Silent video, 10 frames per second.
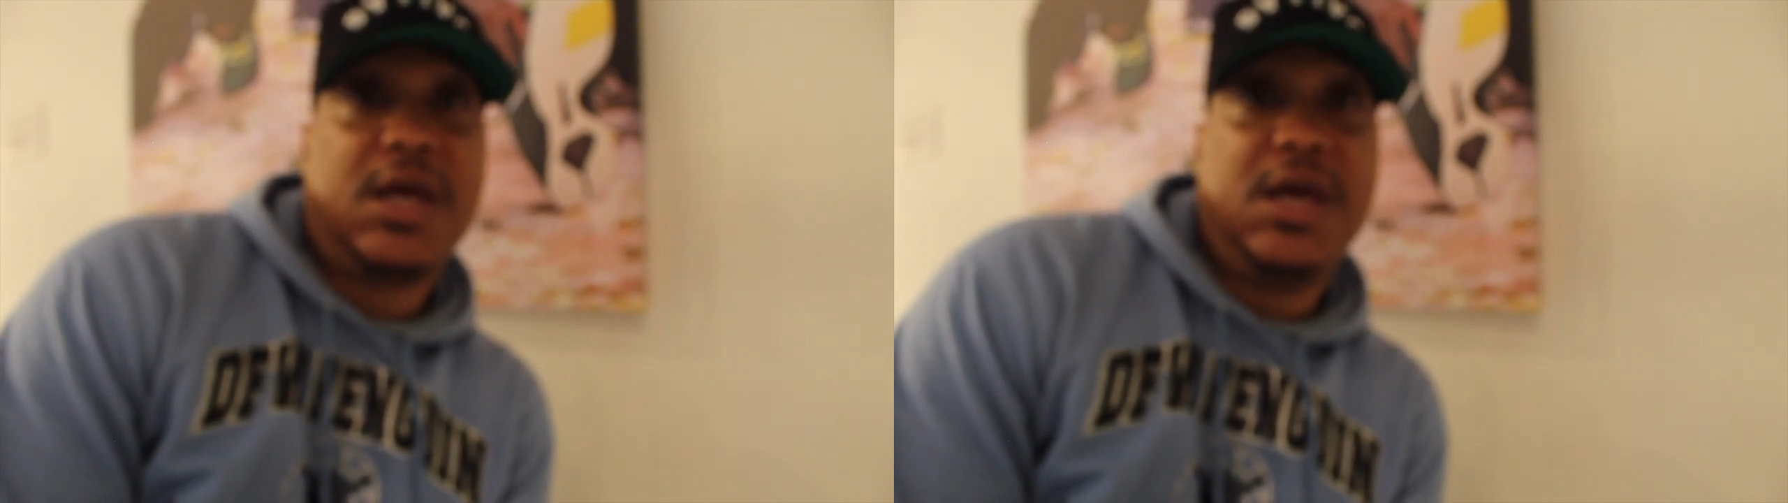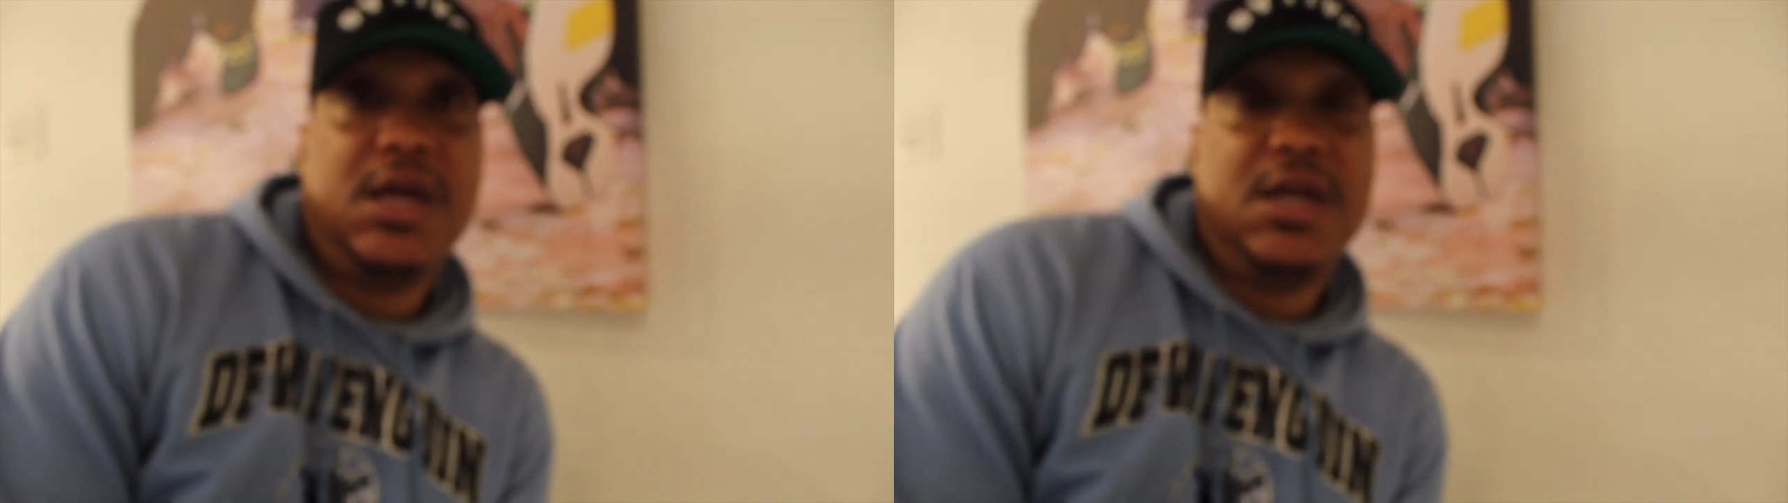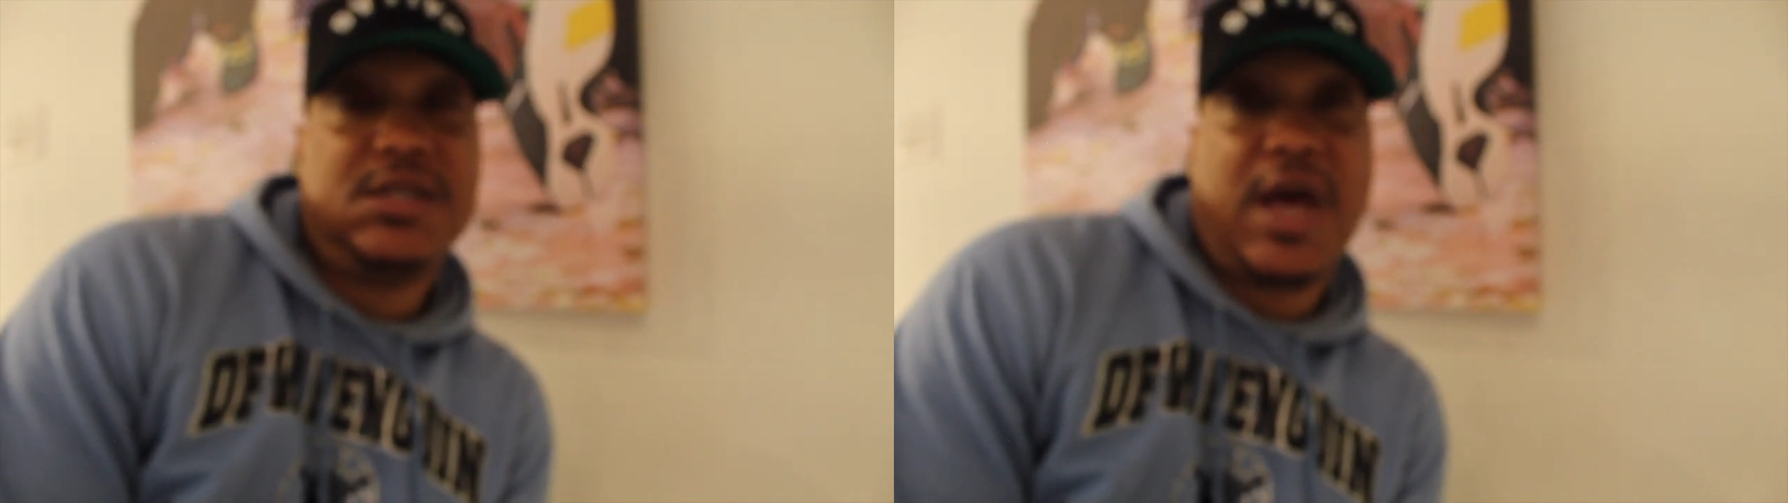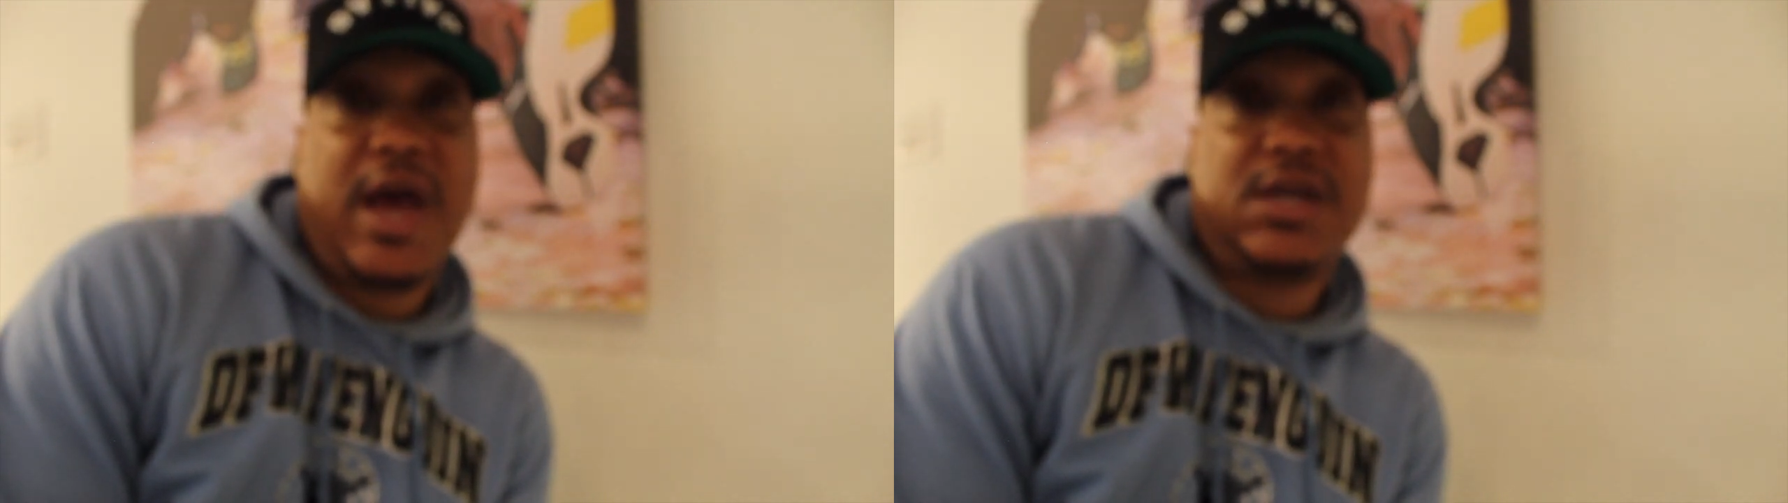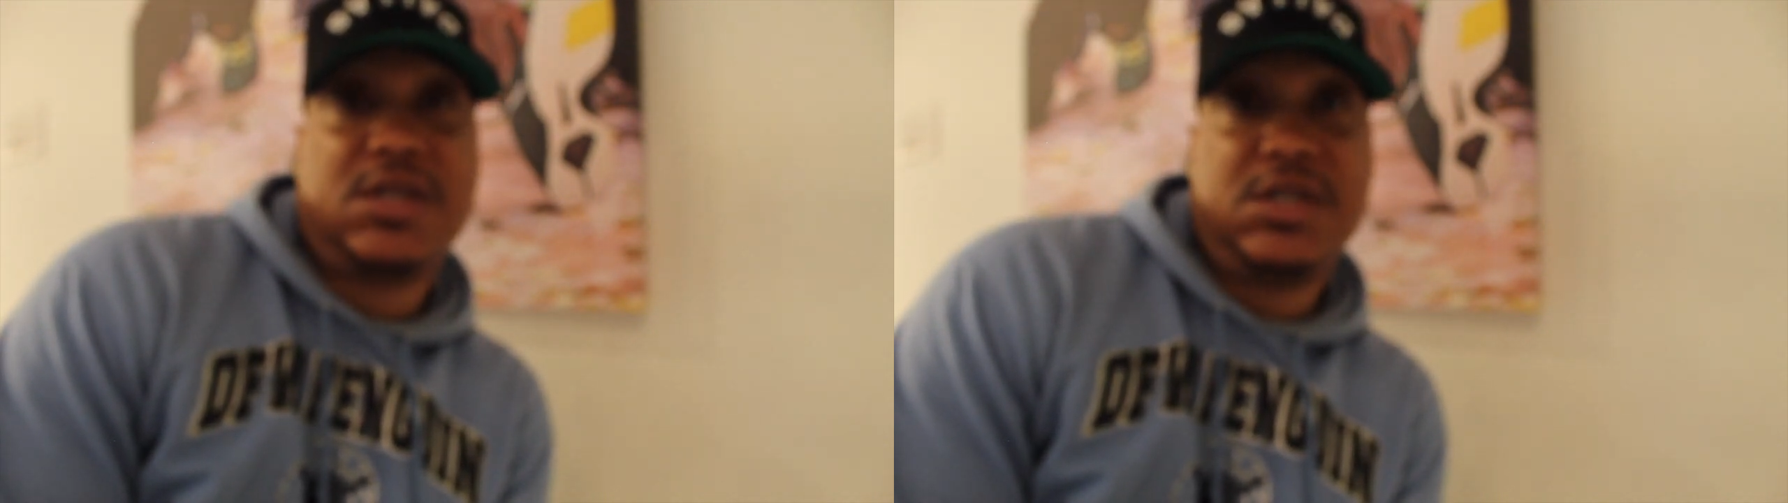kid doesn't
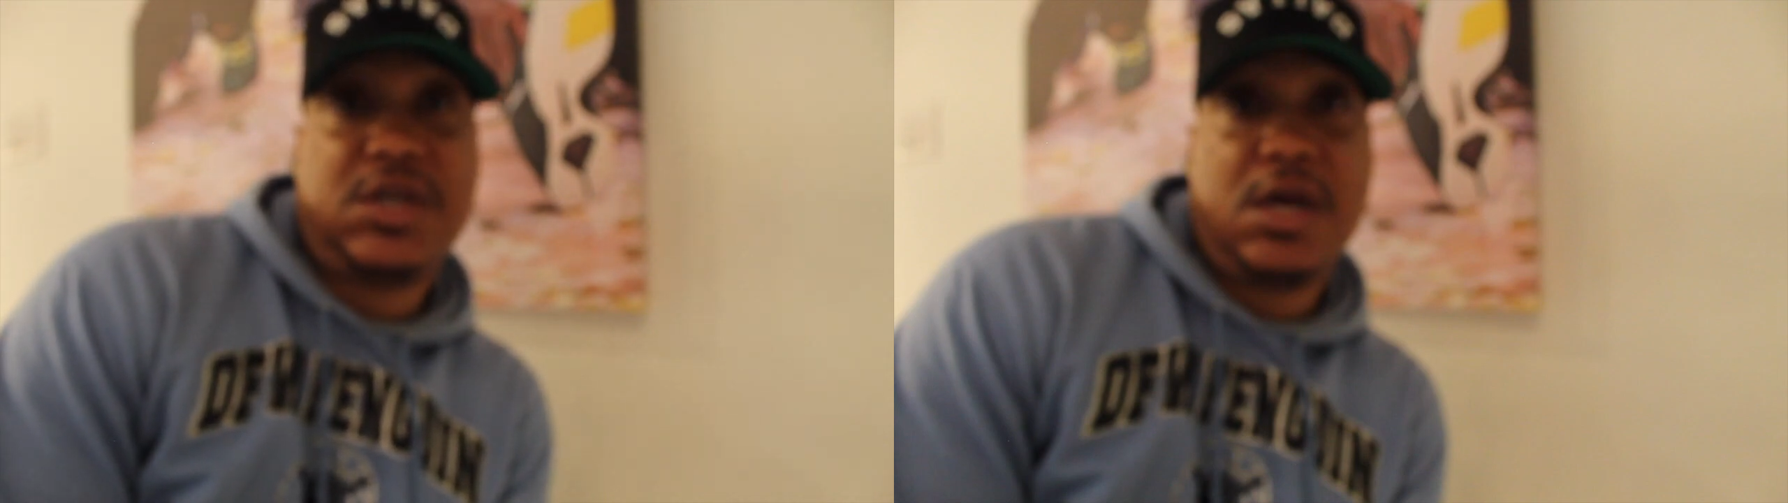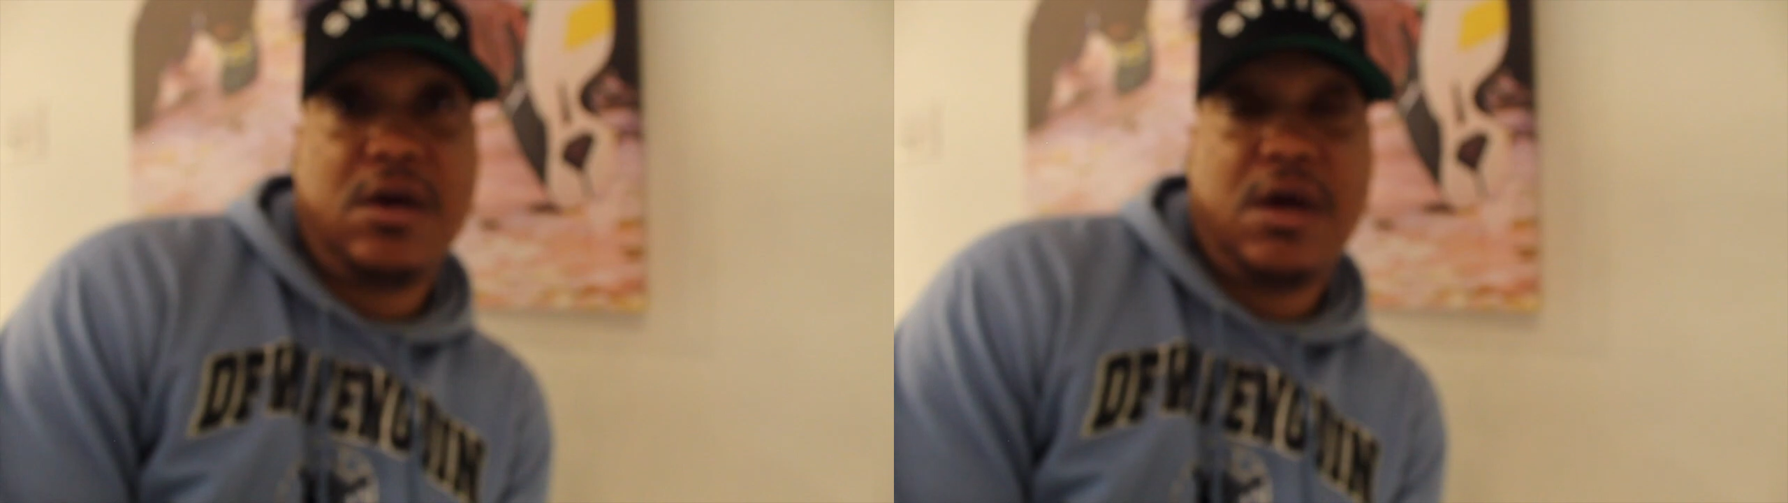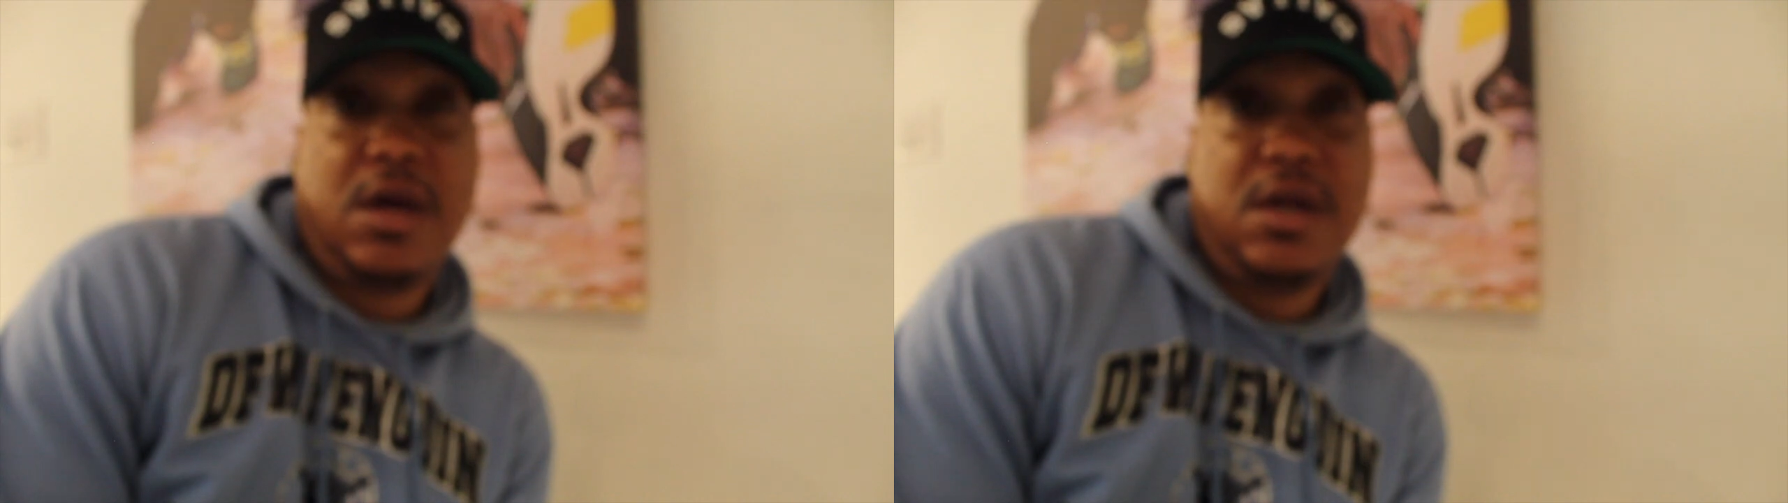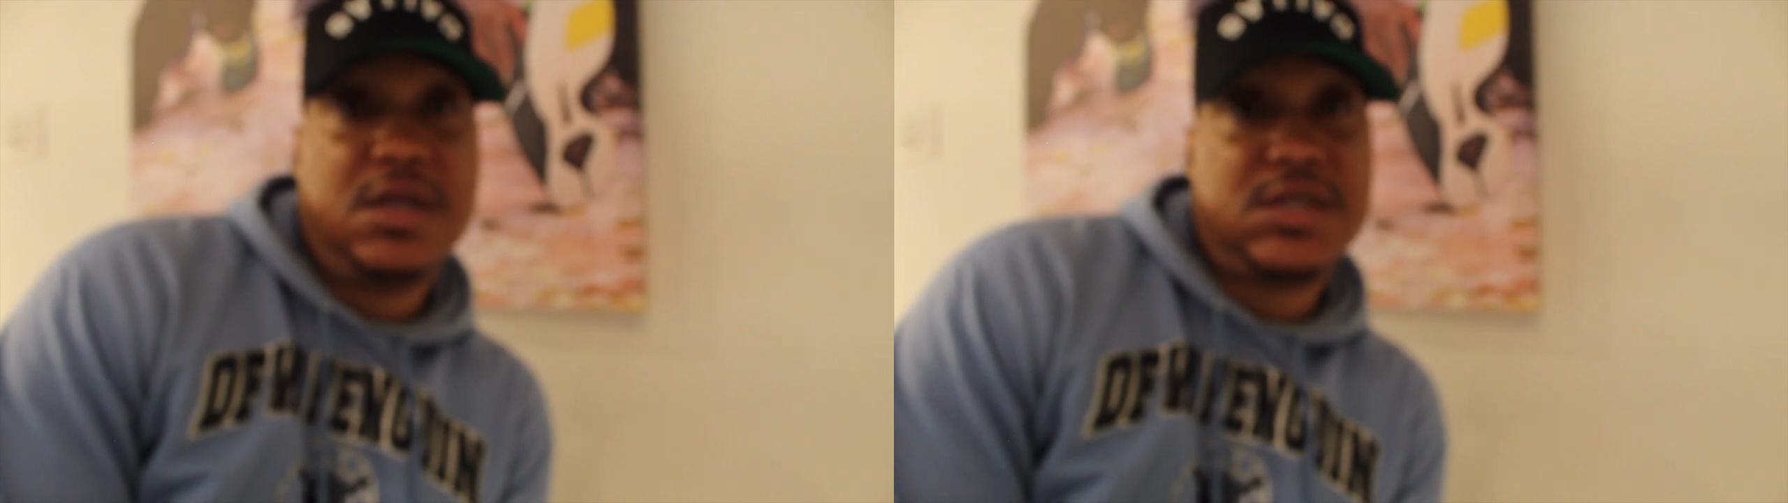actually shake your hand?